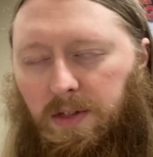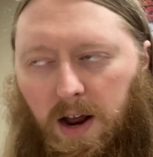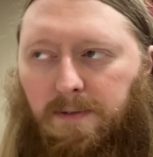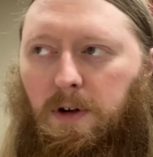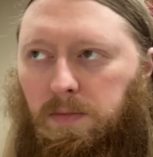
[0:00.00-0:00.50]
that
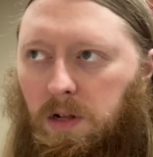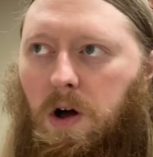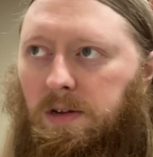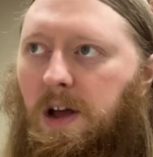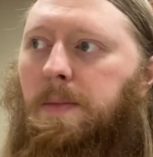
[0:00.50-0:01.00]
I filmed a
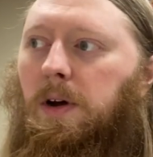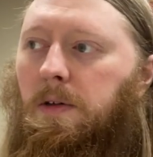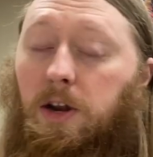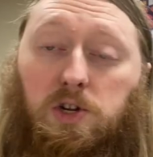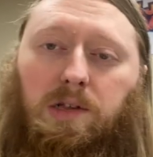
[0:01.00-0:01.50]
long time ago
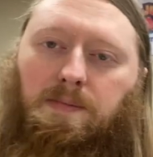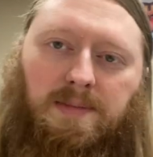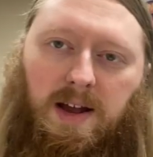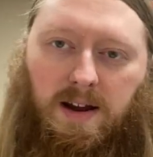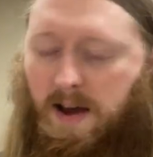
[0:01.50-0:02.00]
that I just
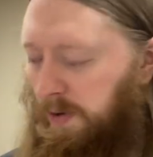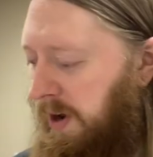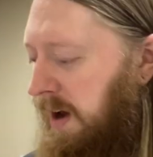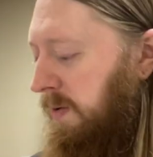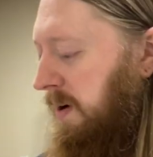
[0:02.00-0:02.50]
never
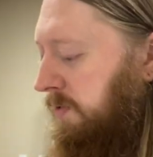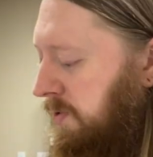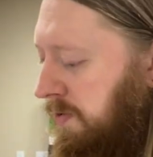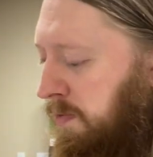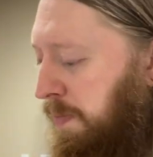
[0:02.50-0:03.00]
got around
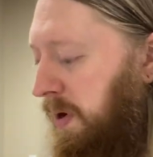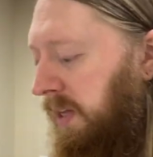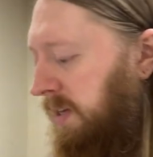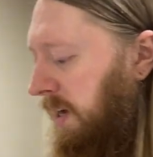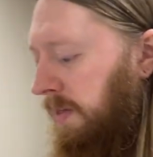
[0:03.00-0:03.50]
to putting
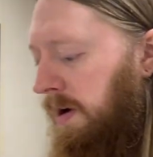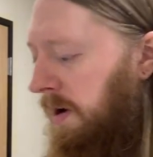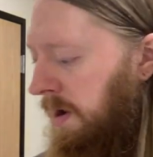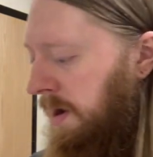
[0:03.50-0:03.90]
it together.